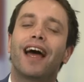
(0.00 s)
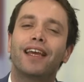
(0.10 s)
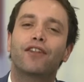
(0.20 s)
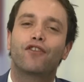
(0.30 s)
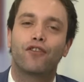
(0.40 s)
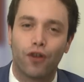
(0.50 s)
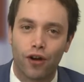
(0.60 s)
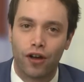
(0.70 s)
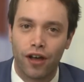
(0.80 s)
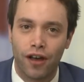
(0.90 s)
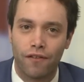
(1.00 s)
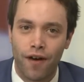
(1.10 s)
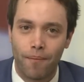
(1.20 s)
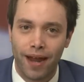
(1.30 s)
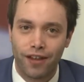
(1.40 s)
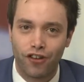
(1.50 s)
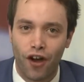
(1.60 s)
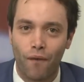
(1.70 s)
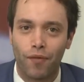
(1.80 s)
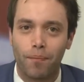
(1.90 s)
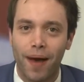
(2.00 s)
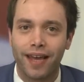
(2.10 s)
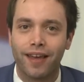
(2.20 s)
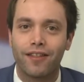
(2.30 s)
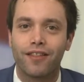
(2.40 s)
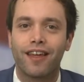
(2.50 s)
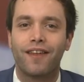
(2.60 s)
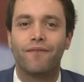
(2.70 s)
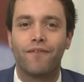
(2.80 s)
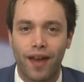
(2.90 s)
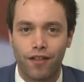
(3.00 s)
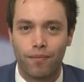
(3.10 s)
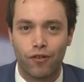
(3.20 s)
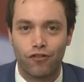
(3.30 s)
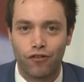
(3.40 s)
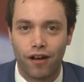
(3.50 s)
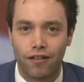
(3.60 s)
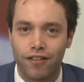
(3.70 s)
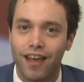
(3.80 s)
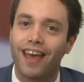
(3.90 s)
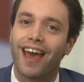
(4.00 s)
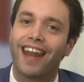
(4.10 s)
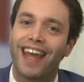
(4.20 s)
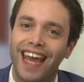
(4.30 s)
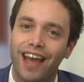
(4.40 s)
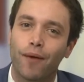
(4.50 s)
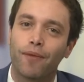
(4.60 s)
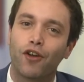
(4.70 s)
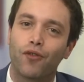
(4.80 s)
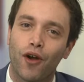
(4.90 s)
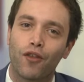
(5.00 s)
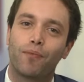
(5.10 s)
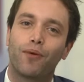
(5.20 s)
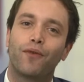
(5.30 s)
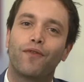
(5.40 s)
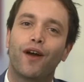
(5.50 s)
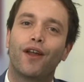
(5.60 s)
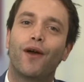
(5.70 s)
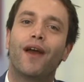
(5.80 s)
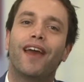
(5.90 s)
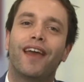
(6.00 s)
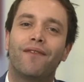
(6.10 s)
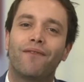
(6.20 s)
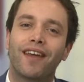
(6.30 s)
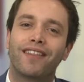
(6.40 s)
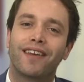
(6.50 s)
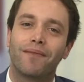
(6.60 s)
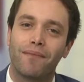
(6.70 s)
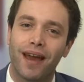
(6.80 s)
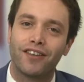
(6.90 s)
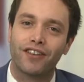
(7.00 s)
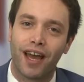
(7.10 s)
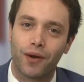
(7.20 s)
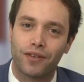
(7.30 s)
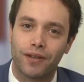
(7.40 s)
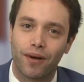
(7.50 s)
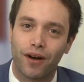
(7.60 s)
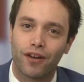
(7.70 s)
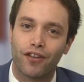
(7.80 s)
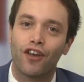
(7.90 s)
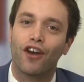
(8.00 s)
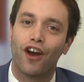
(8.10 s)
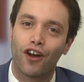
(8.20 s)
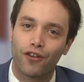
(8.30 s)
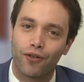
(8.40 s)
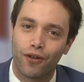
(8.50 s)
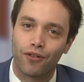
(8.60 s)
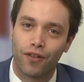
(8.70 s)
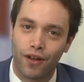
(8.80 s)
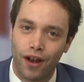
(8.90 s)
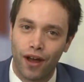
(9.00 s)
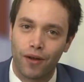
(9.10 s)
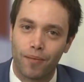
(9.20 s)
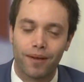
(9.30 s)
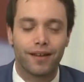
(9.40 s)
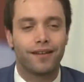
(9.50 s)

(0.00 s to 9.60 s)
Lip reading: Alex Crooke, Fund Manager of the Bankers Investment Trust, an income and growth portfolio investing in major equity markets across the globe.